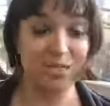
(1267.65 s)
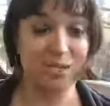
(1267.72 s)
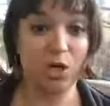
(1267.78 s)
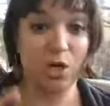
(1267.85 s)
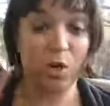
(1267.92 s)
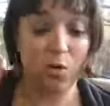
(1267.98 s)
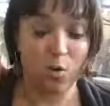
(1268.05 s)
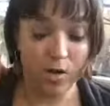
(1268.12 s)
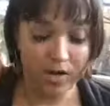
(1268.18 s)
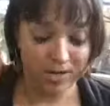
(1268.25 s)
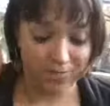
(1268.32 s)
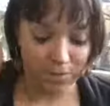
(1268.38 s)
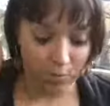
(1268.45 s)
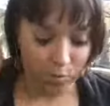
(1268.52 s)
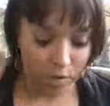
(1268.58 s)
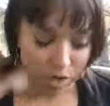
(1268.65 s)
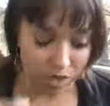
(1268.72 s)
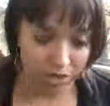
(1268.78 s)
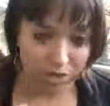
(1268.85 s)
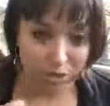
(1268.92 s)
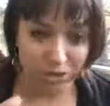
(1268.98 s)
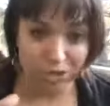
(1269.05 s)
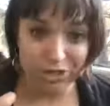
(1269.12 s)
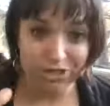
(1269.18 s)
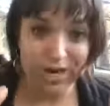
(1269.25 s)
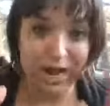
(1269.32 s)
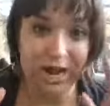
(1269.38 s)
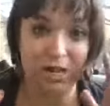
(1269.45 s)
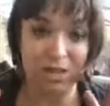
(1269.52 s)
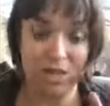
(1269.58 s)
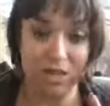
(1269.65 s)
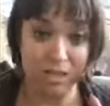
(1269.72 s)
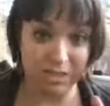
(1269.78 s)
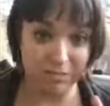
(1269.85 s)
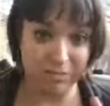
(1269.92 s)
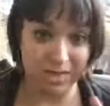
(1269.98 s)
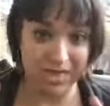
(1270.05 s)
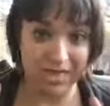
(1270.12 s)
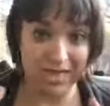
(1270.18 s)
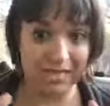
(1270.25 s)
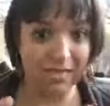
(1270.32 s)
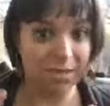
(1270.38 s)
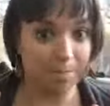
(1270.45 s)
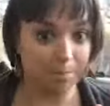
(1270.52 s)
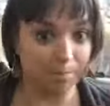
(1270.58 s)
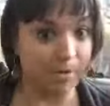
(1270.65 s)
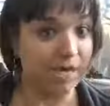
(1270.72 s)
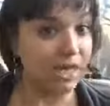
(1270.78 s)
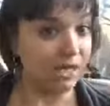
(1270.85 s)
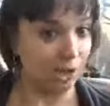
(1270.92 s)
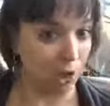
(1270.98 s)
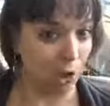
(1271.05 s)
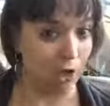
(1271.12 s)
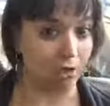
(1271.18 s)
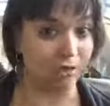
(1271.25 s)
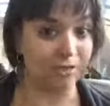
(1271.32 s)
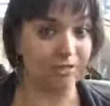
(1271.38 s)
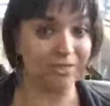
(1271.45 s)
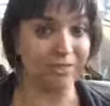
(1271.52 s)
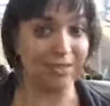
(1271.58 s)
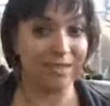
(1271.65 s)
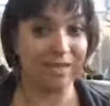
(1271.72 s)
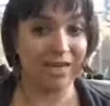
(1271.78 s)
So if you aren't sure how long to make it long.